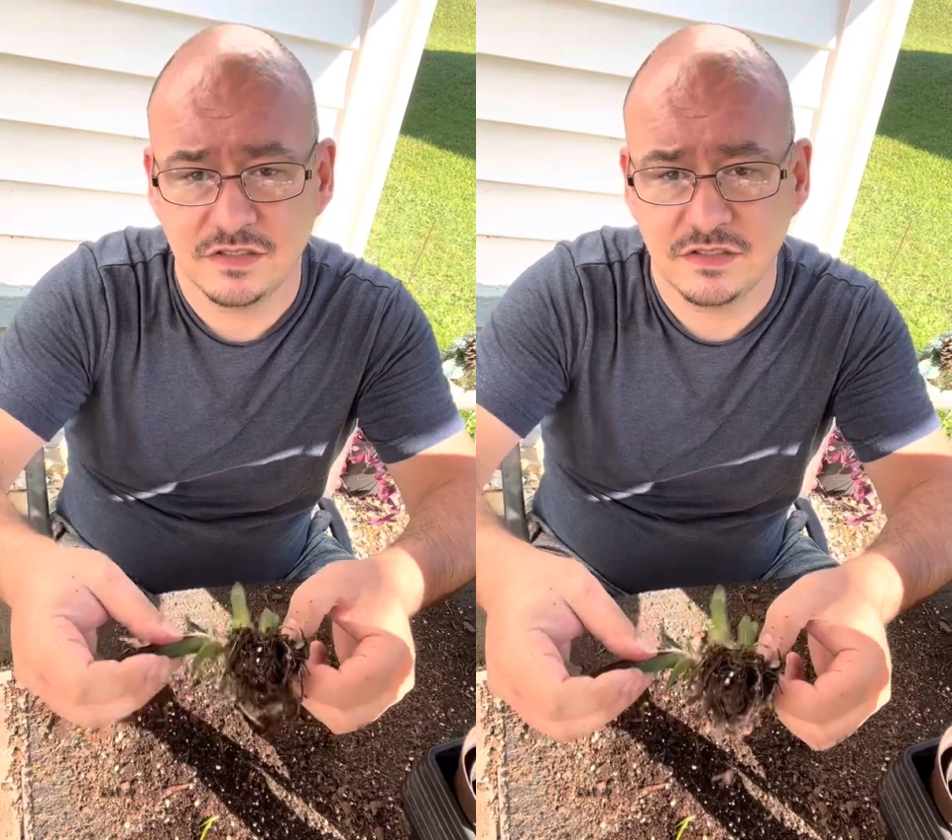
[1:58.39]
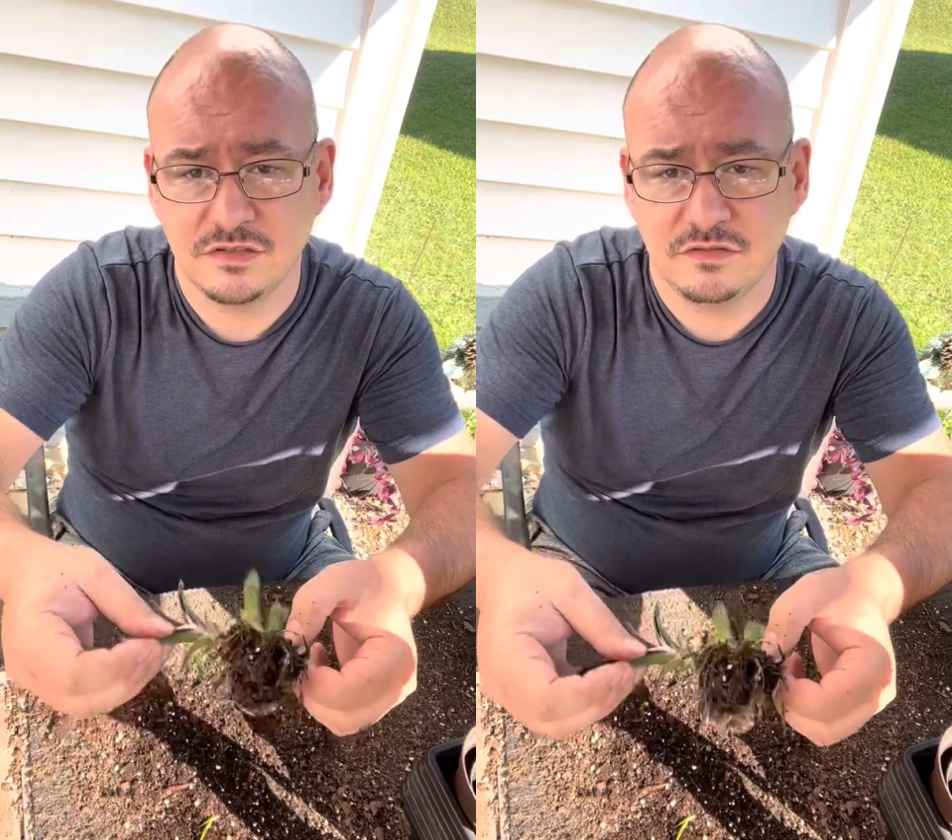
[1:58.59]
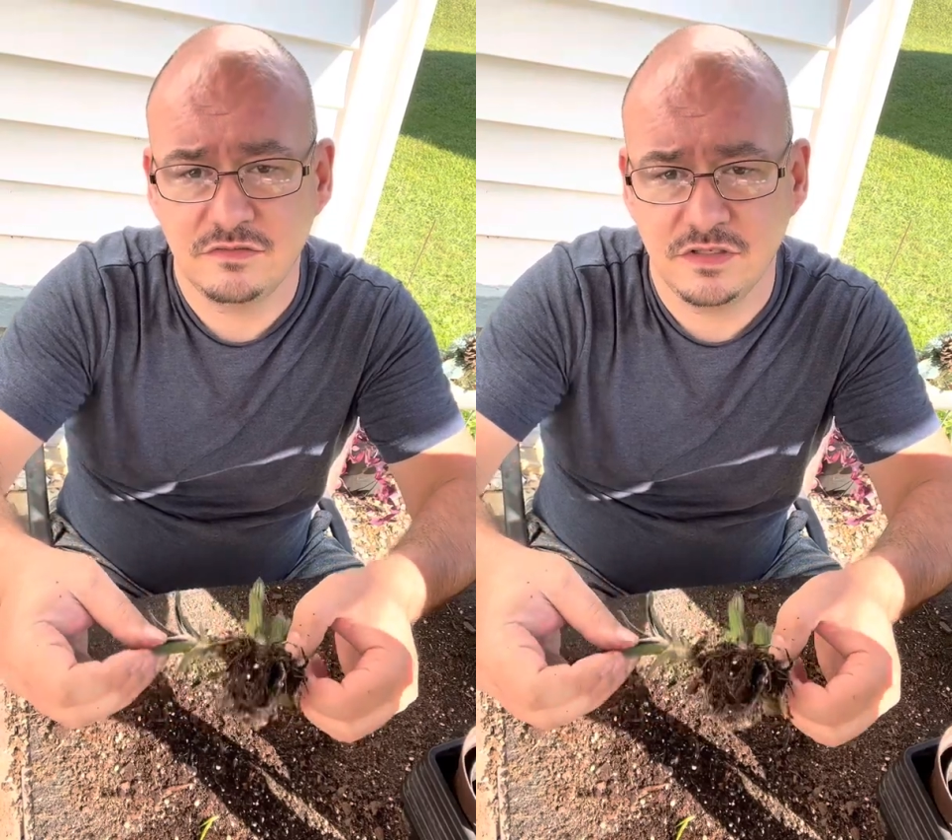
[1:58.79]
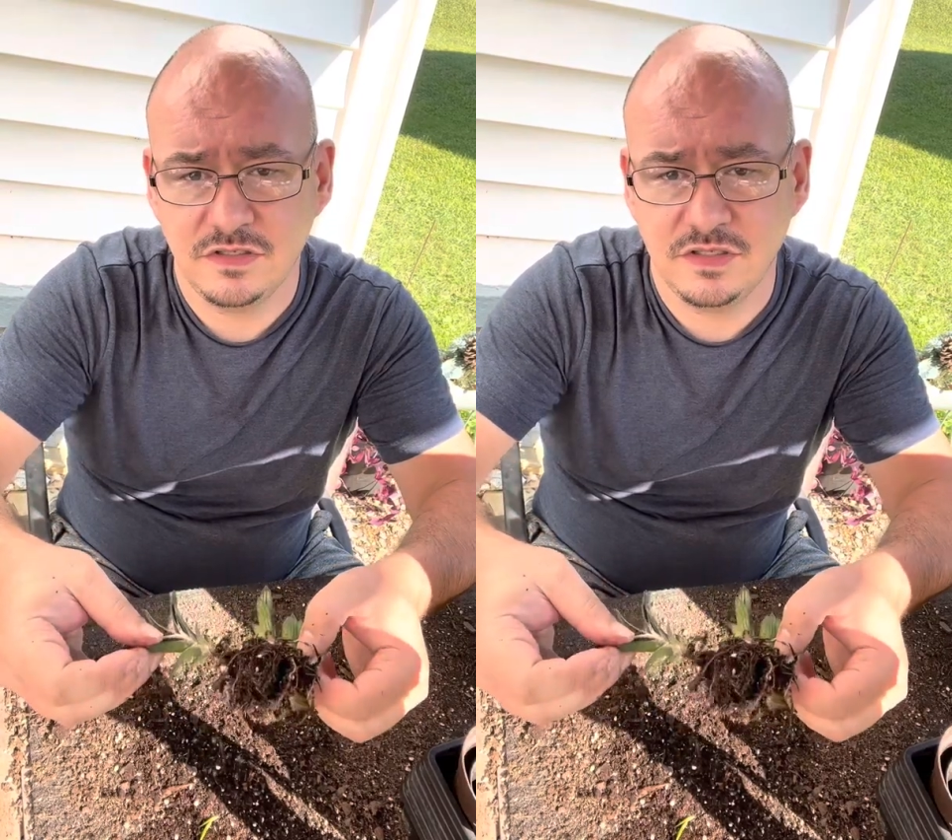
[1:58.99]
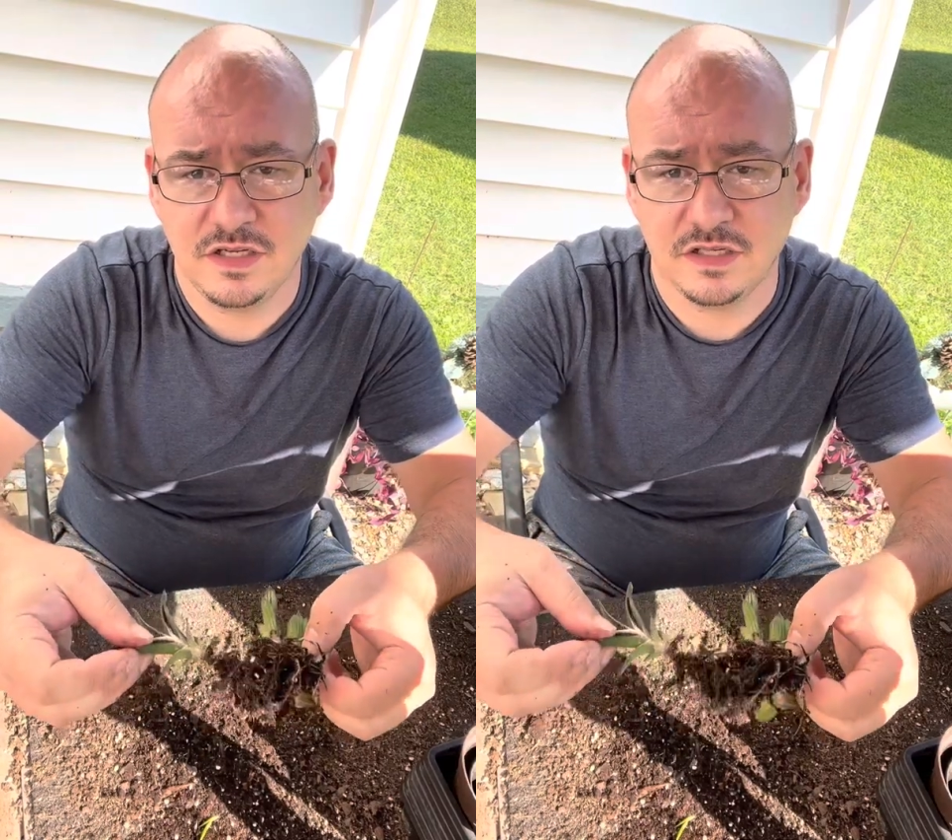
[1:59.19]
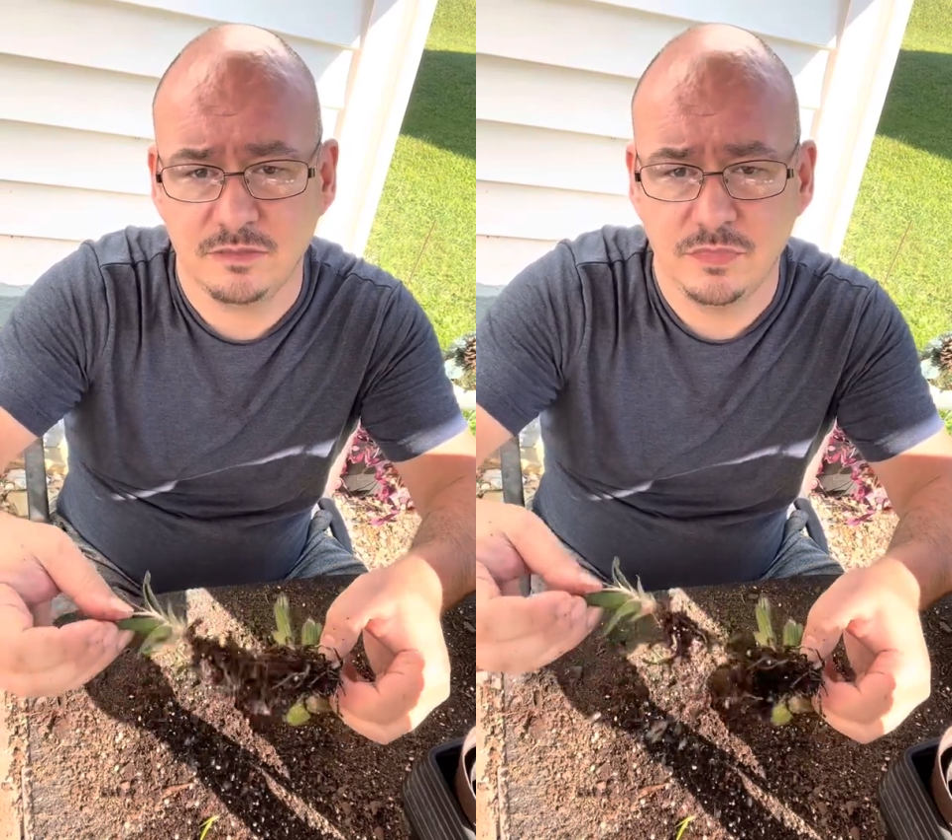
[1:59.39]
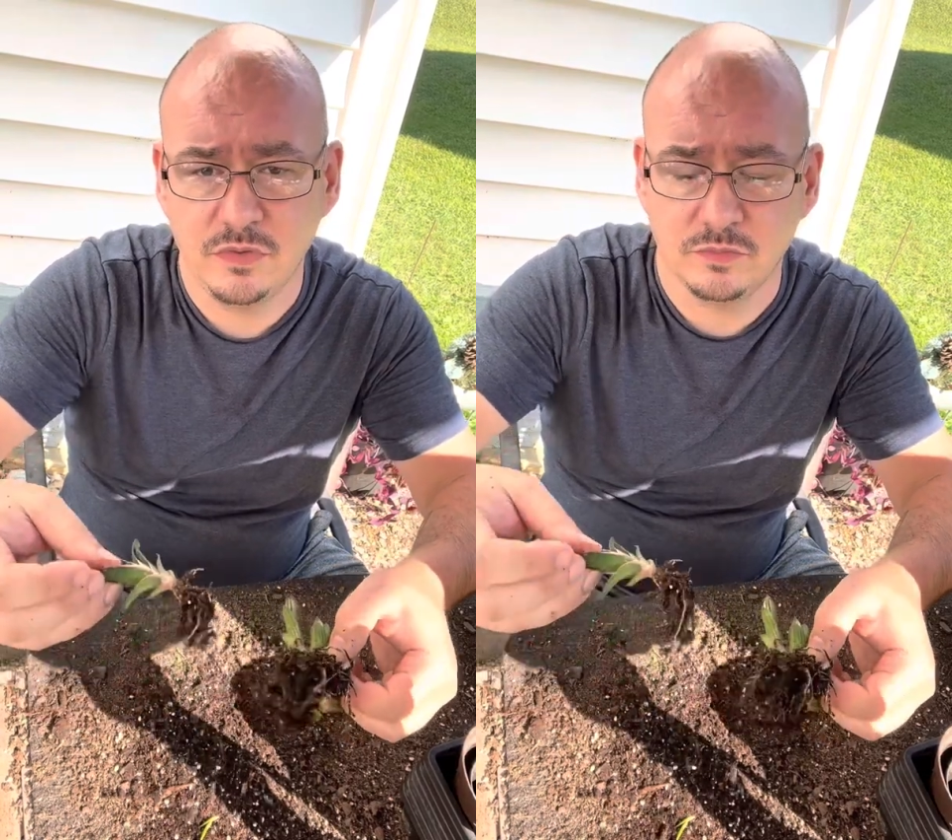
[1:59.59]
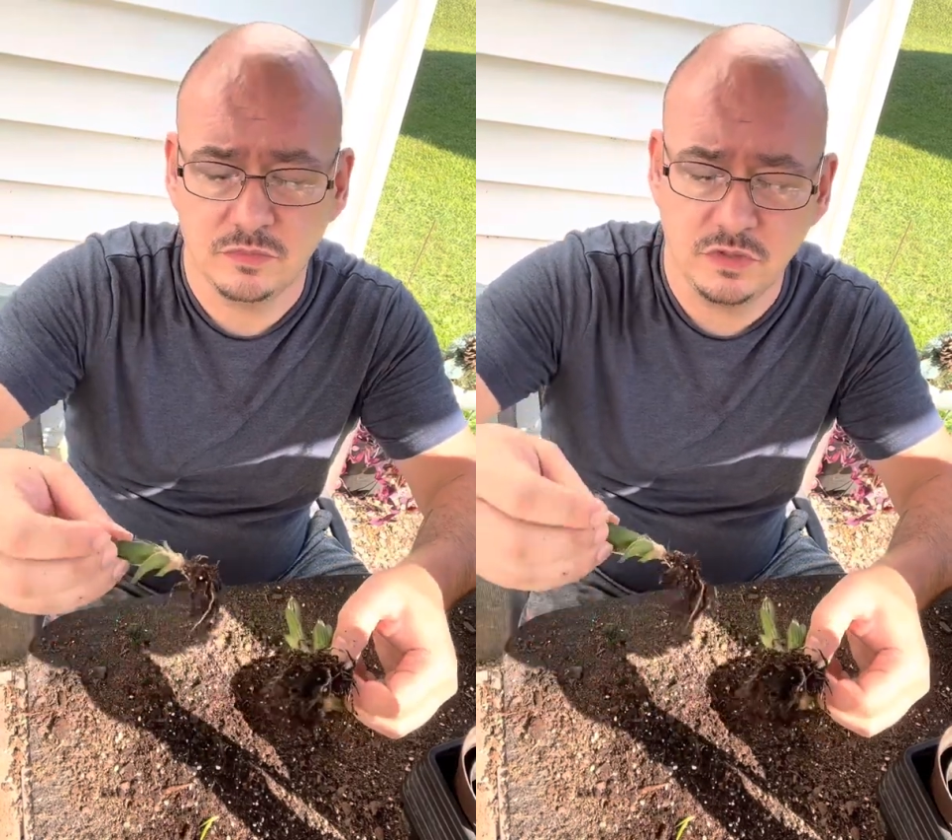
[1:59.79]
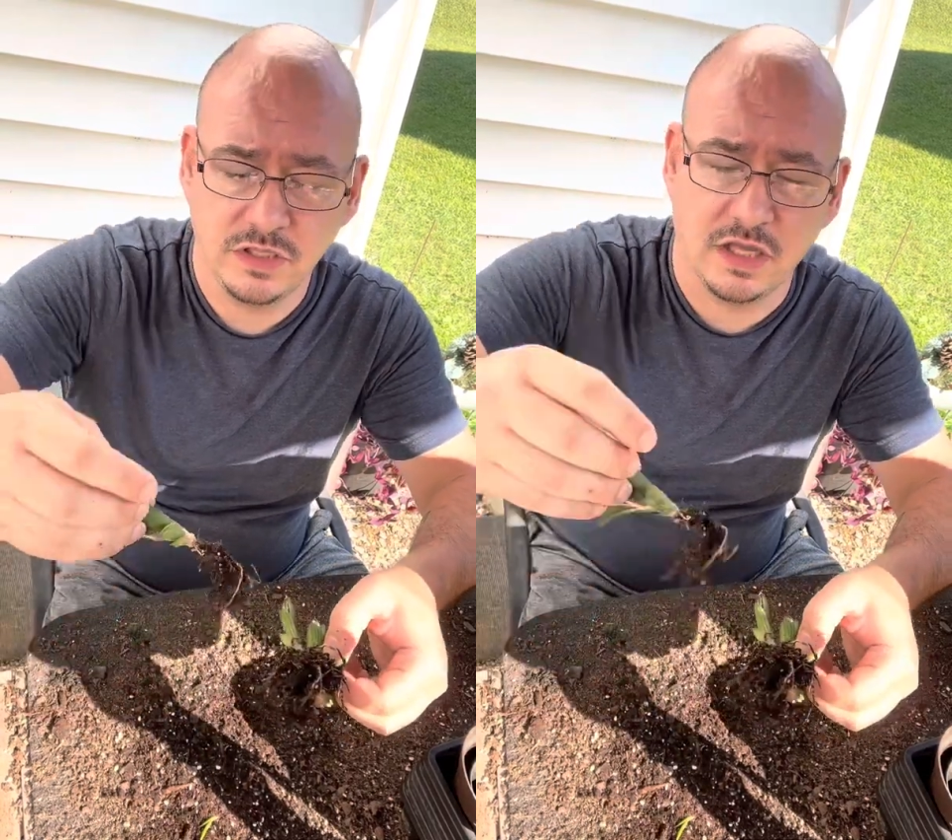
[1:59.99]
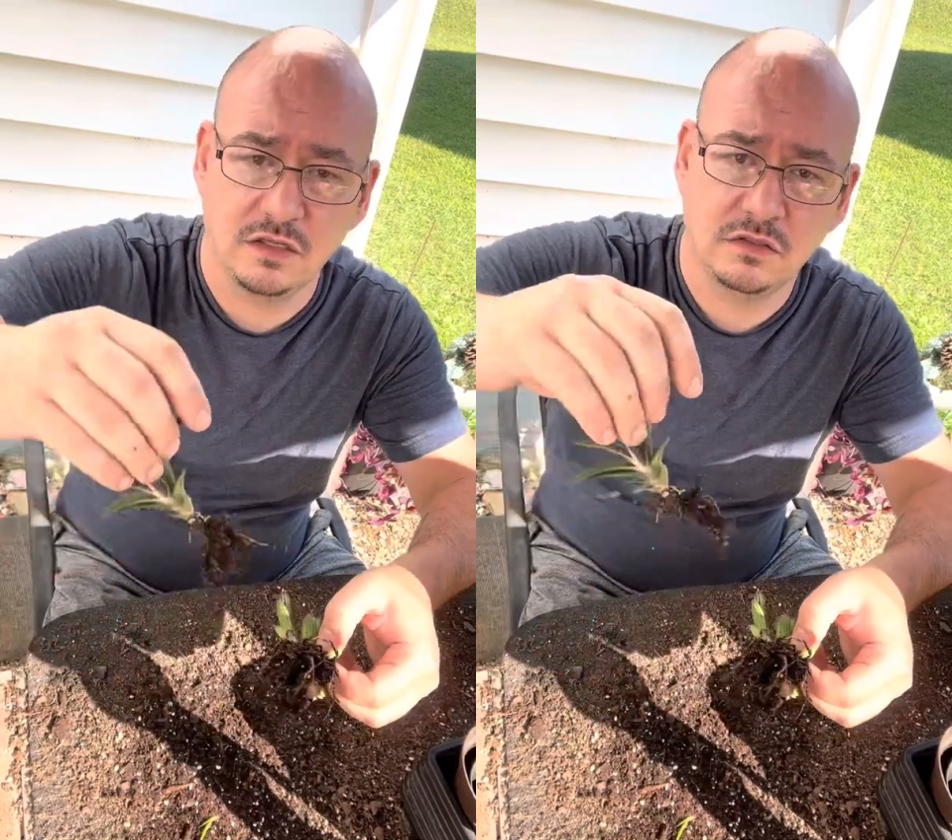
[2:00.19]
just gently. Boom, look at
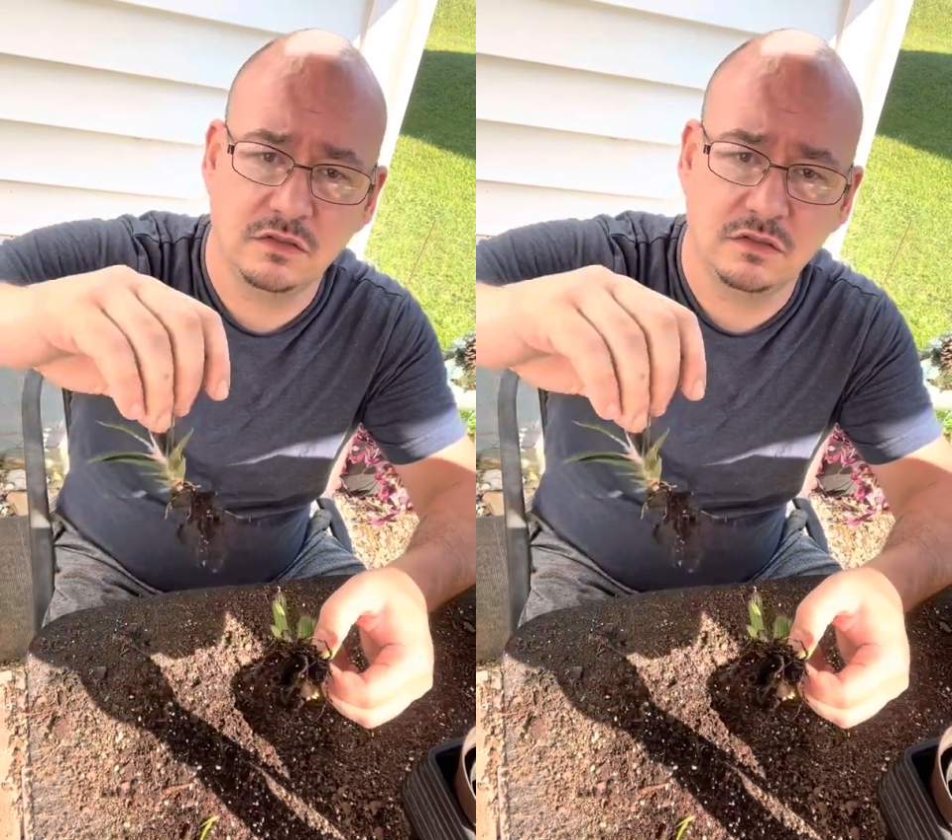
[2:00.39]
that.